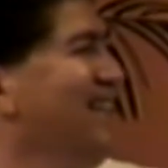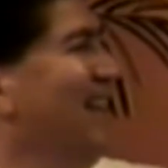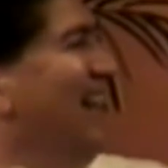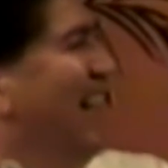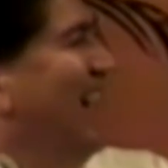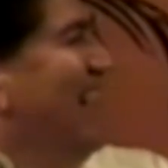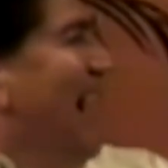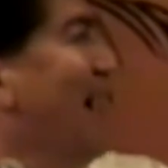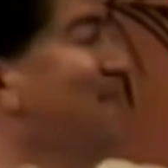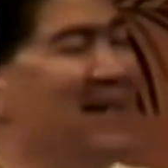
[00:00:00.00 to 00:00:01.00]
you know,
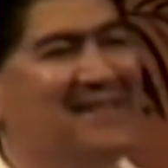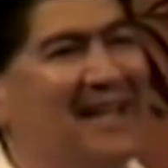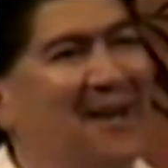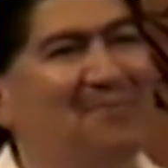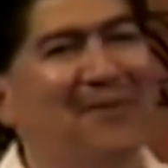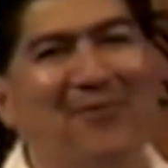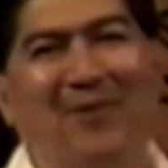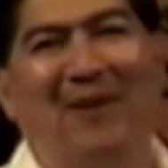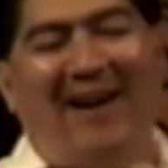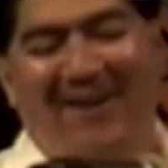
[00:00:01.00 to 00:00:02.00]
I may stay up here for
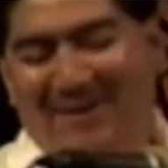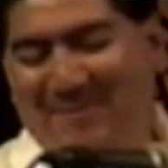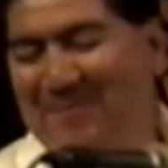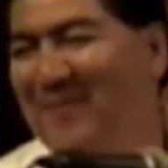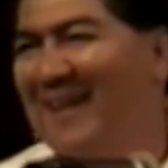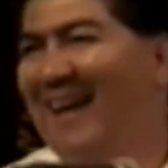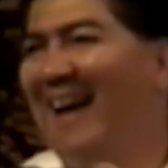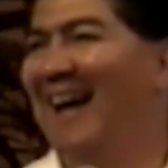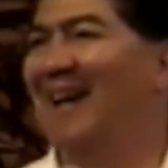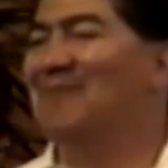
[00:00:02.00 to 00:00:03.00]
a while.
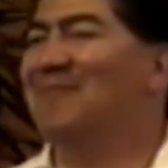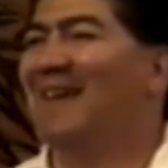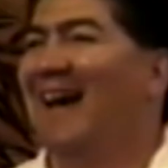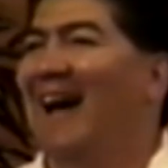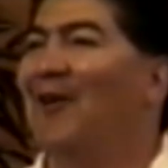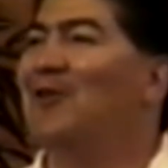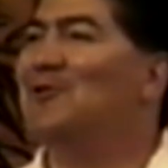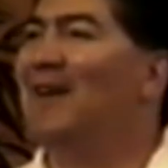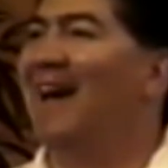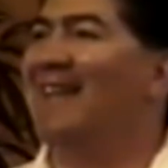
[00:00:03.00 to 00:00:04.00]
Um, I heard
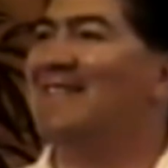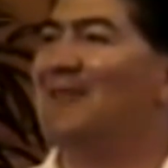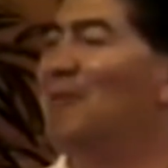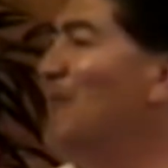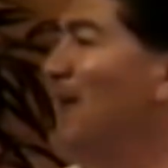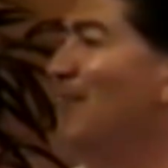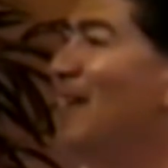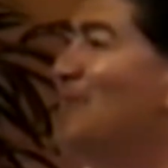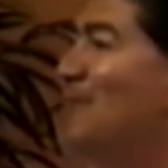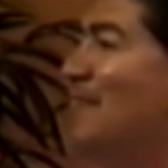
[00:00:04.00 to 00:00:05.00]
you guys, when, when, you
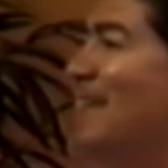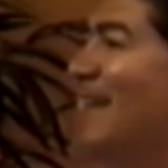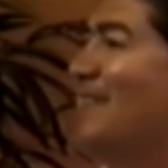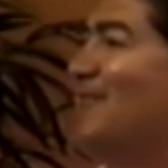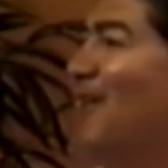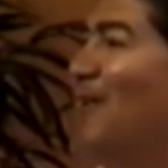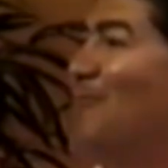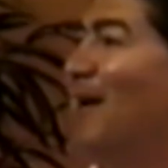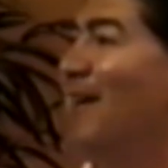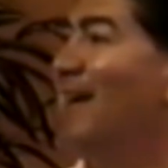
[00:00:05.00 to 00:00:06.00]
guys were singing that song
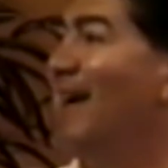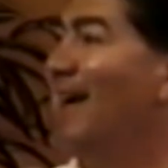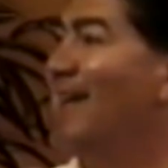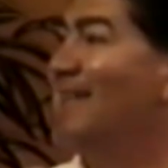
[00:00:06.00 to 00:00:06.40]
about uh,